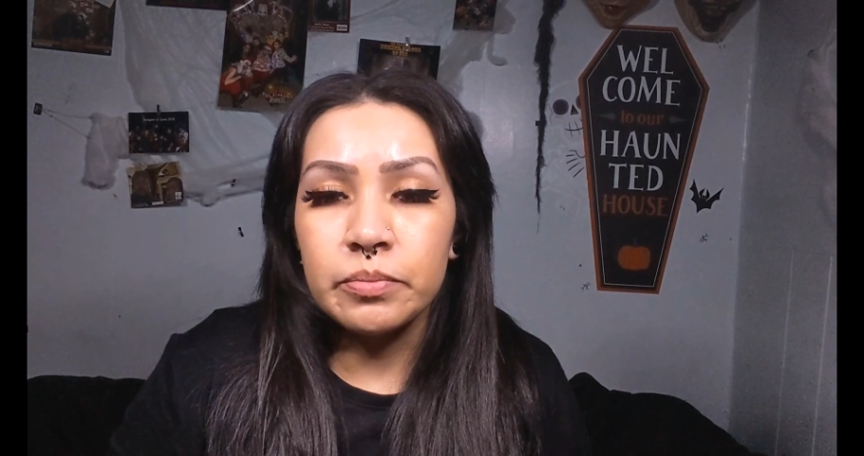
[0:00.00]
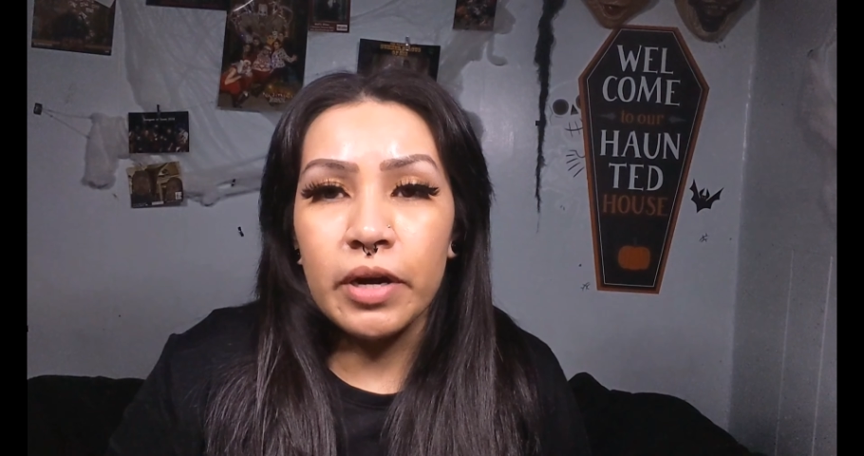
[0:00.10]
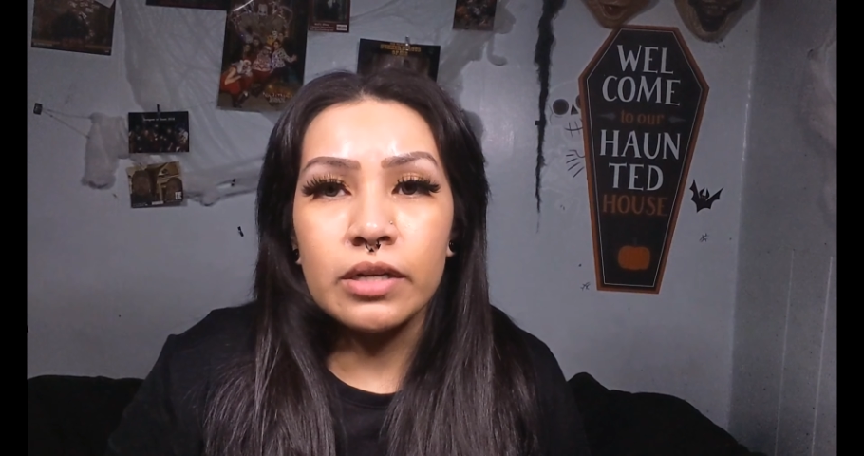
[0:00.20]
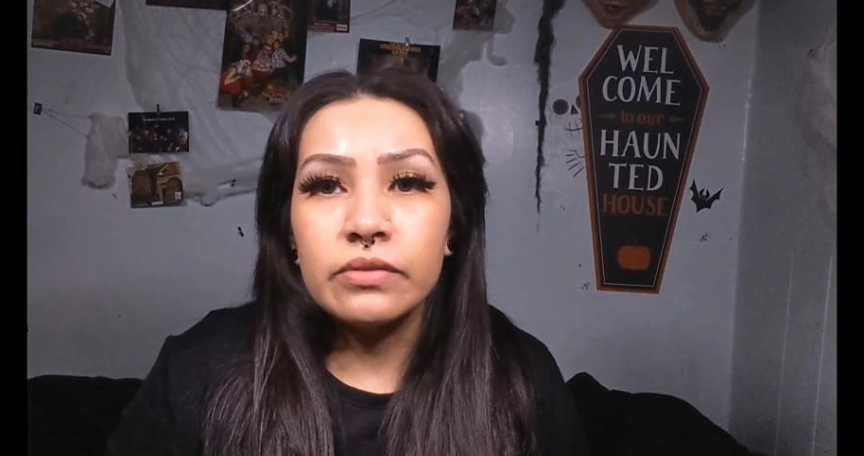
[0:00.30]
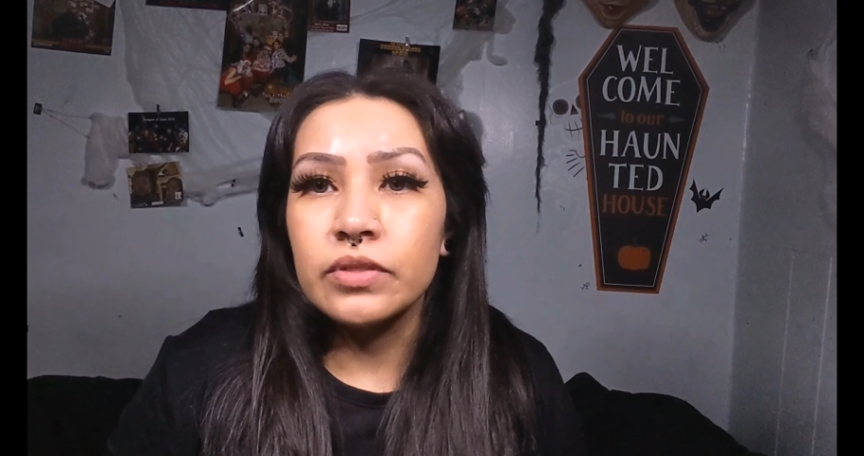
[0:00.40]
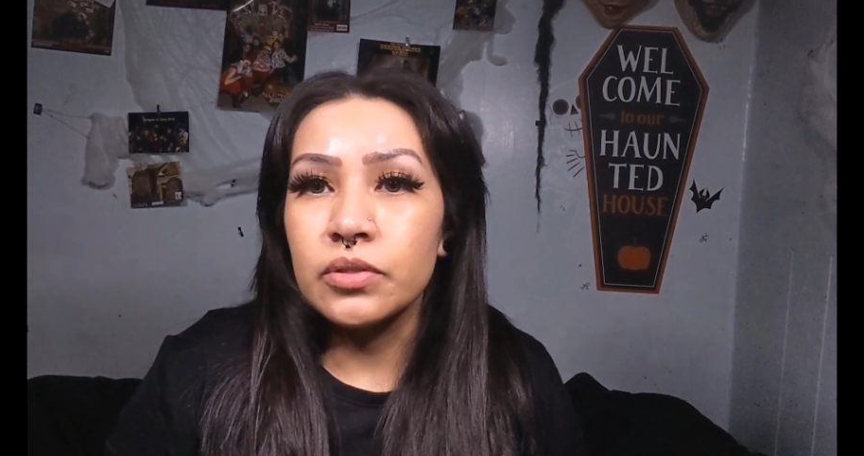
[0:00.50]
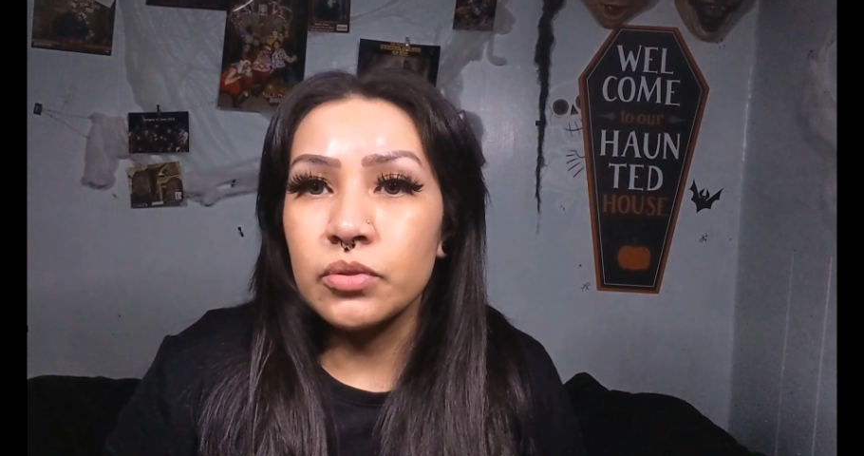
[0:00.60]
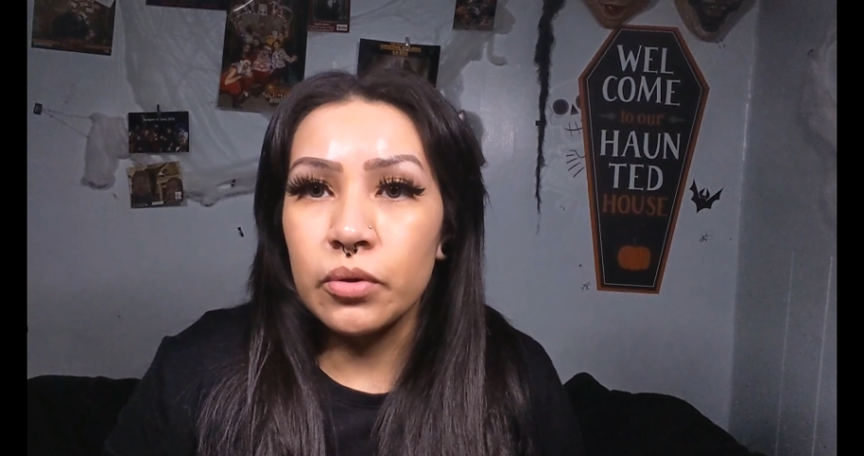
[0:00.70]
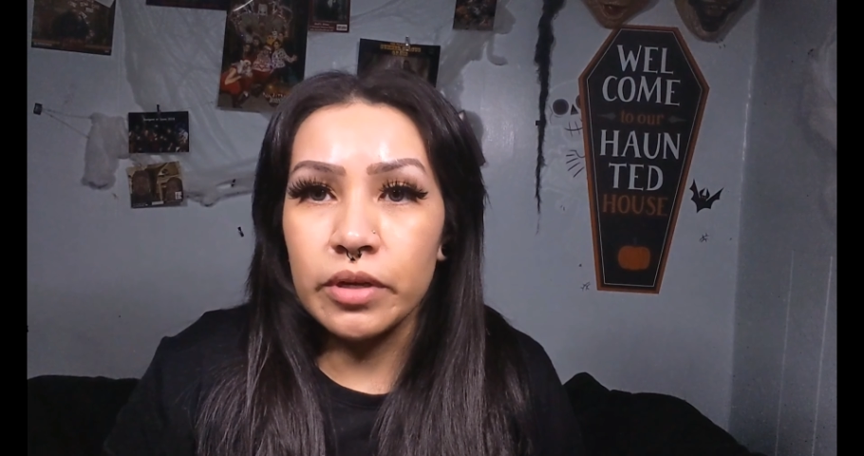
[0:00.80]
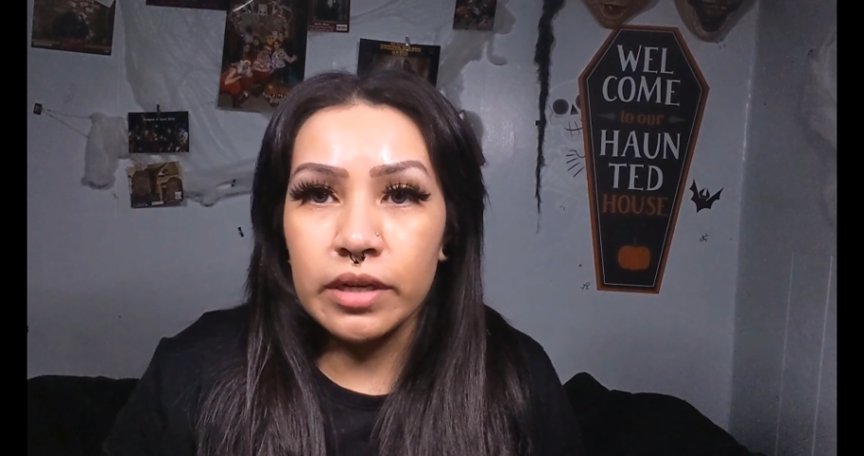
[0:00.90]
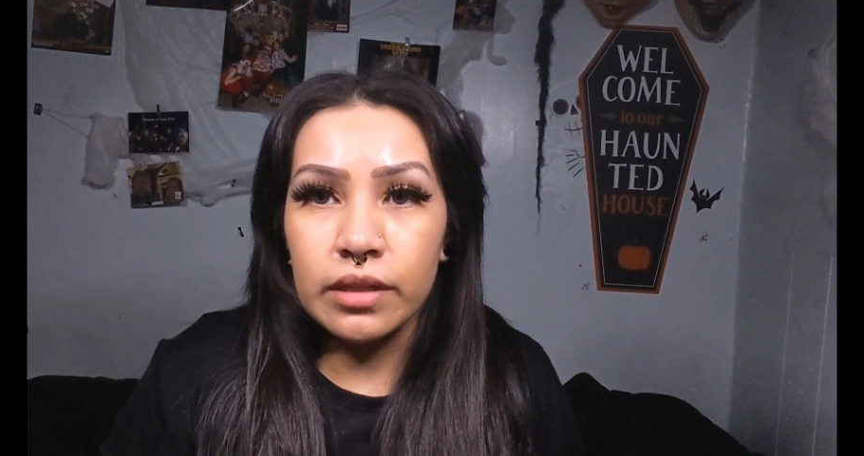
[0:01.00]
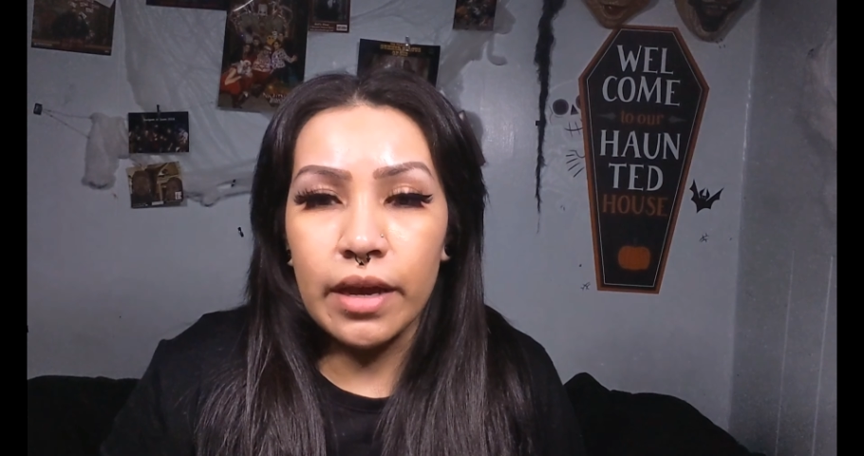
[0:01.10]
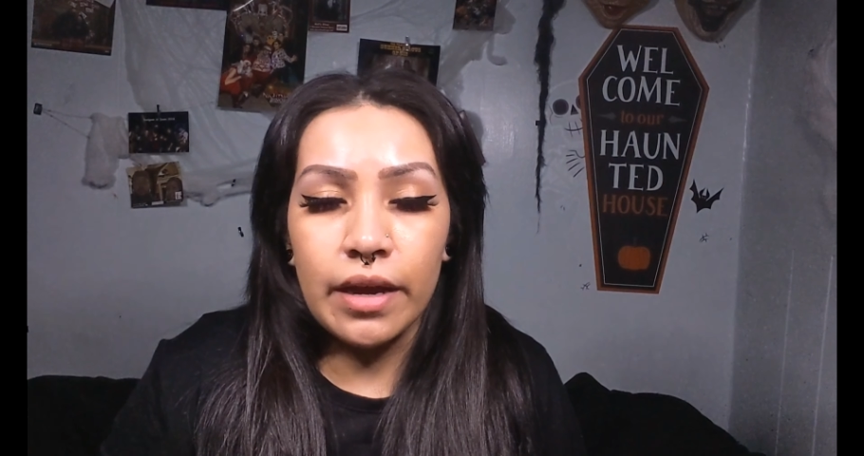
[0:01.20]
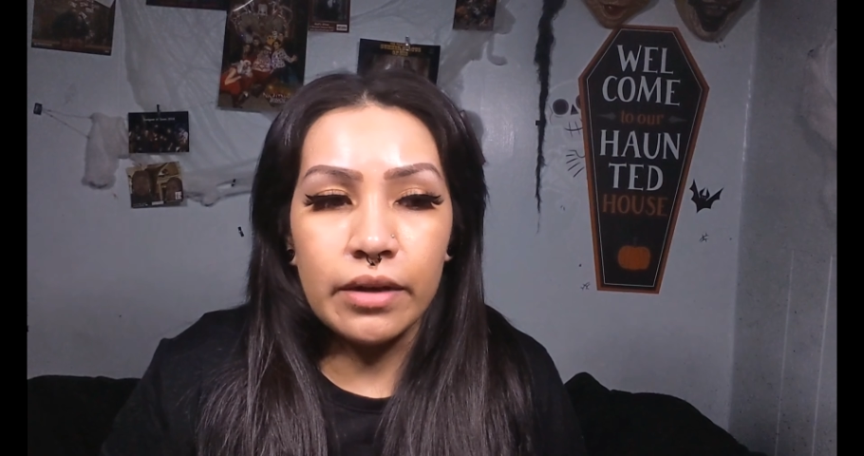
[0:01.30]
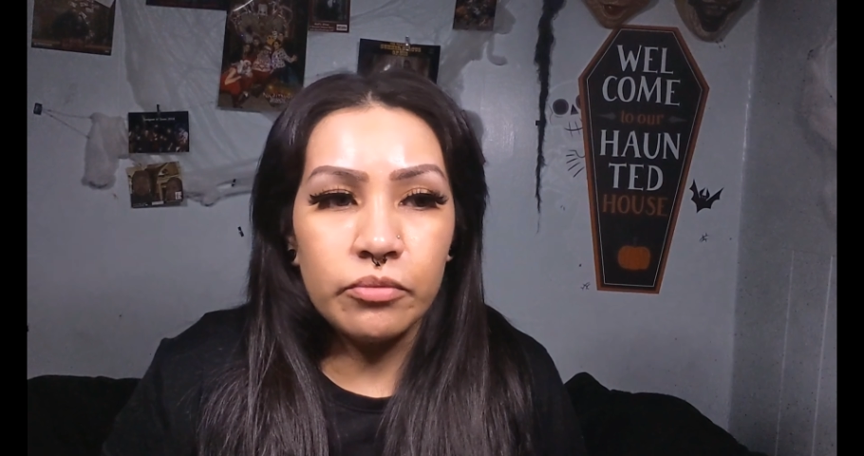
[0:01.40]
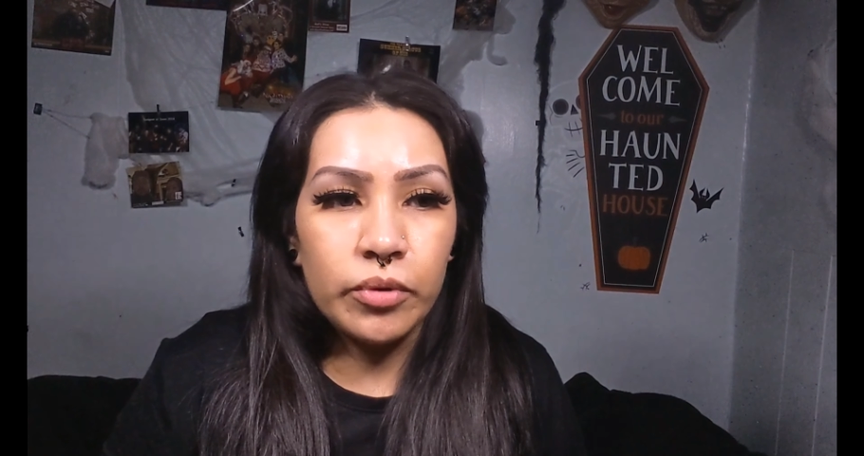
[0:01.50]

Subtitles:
part of the storyline,